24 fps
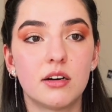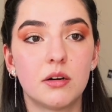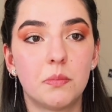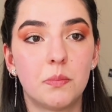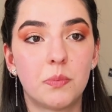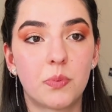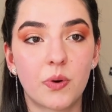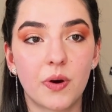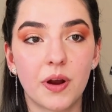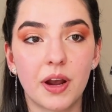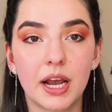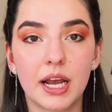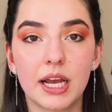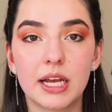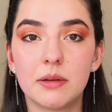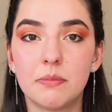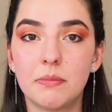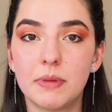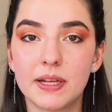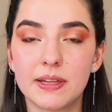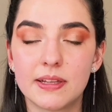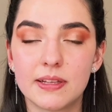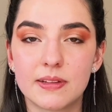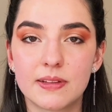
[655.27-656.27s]
pray and
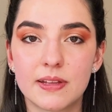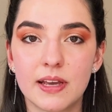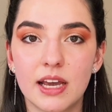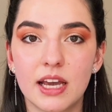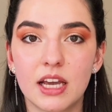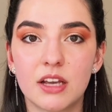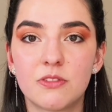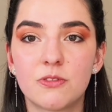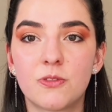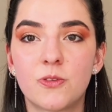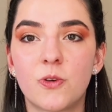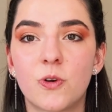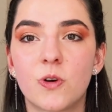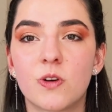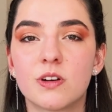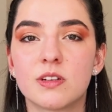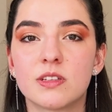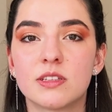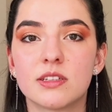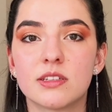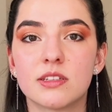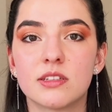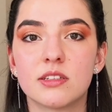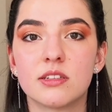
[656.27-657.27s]
meditate for
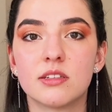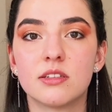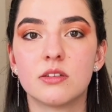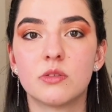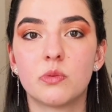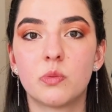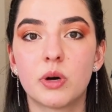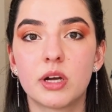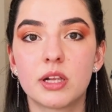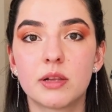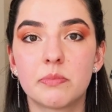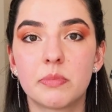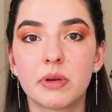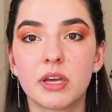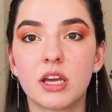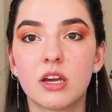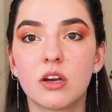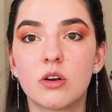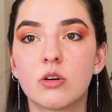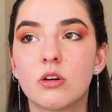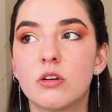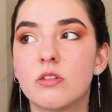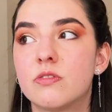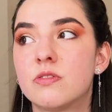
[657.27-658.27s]
the well-being
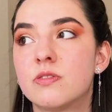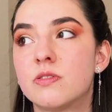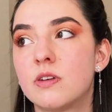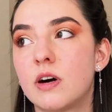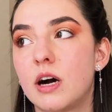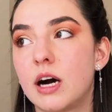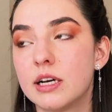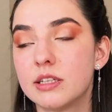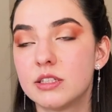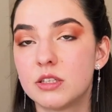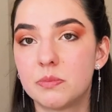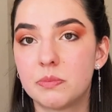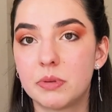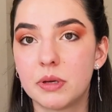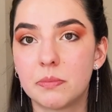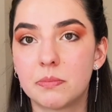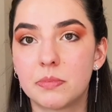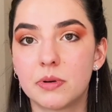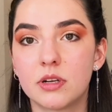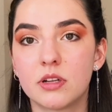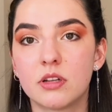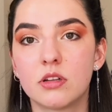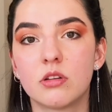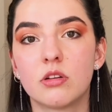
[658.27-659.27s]
of other
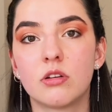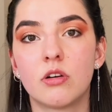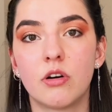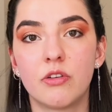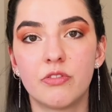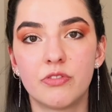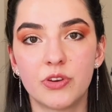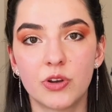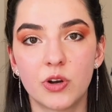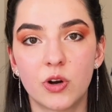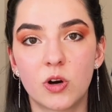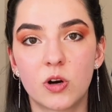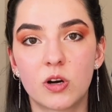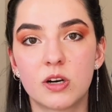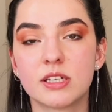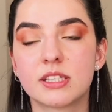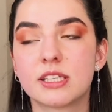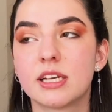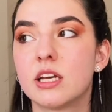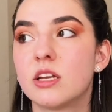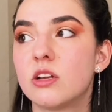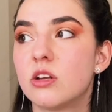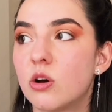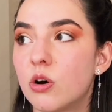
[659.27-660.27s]
people, of yours,
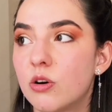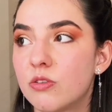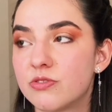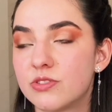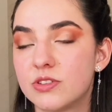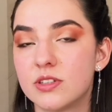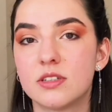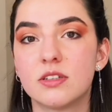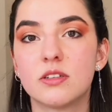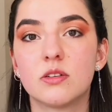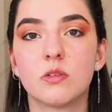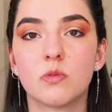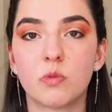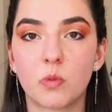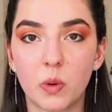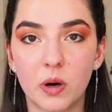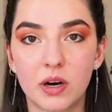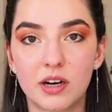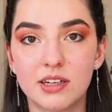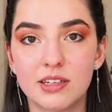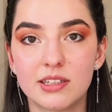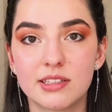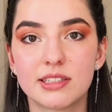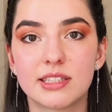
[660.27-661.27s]
and of the
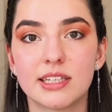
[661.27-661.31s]
world